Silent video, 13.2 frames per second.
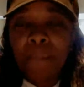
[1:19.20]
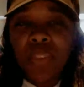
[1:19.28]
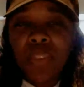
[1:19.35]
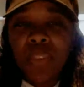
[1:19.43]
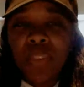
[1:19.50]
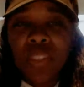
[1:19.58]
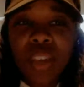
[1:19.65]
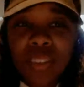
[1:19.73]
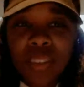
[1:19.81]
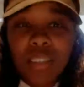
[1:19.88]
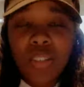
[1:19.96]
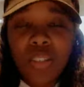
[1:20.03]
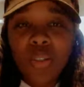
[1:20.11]

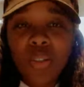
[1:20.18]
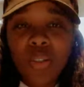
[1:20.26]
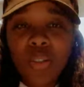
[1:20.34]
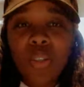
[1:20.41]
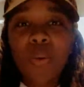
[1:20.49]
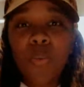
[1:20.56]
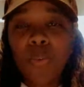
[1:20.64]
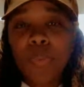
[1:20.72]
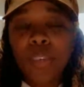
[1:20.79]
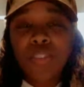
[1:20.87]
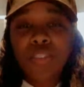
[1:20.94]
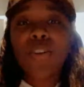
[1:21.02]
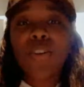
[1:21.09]
justice will
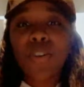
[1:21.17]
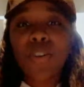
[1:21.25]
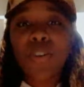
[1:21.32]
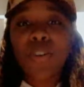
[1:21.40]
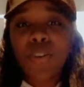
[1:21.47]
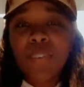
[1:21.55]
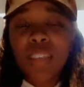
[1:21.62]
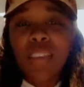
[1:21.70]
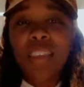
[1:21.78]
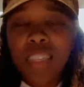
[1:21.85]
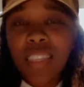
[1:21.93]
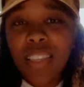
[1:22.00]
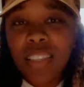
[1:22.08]
be served
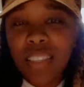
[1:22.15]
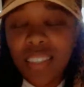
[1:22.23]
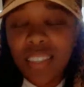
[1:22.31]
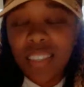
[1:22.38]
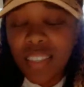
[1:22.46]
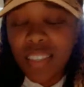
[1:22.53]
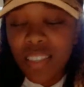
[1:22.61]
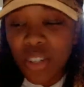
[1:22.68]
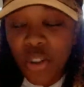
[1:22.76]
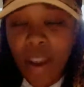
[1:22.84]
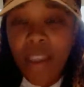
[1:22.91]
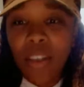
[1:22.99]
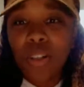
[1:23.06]
in this
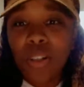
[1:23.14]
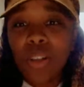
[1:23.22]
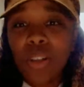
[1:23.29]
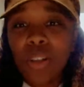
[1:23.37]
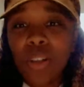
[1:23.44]
trial?